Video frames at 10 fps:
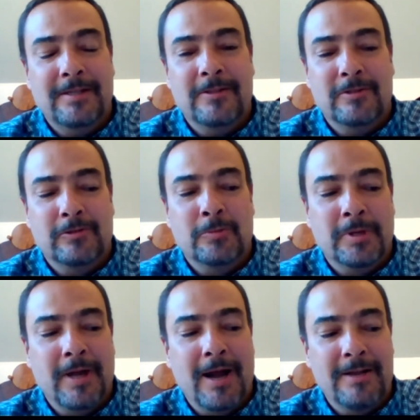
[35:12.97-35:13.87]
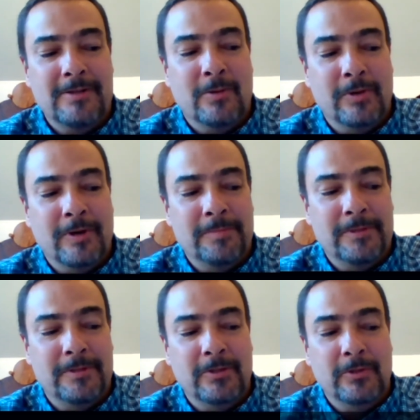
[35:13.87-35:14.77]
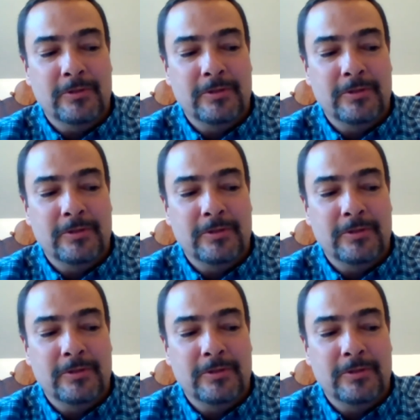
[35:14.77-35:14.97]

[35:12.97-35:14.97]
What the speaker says: There's a group of guys going up to